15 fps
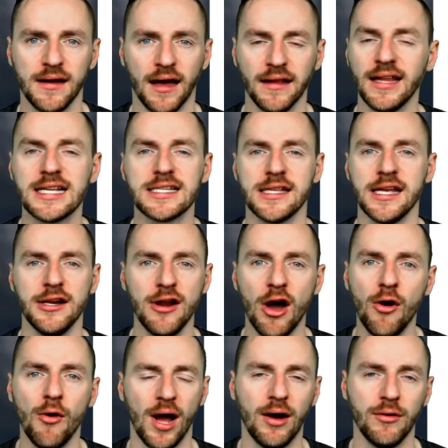unless they
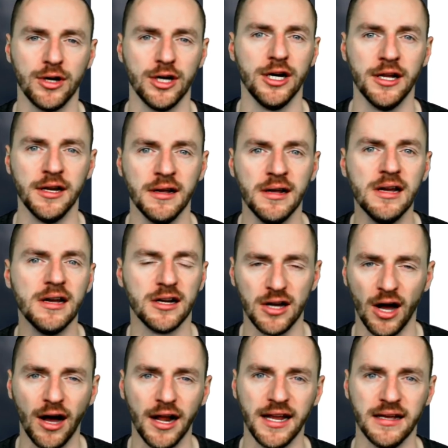know how good
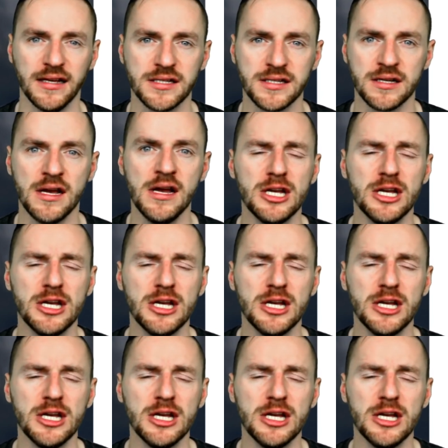God is?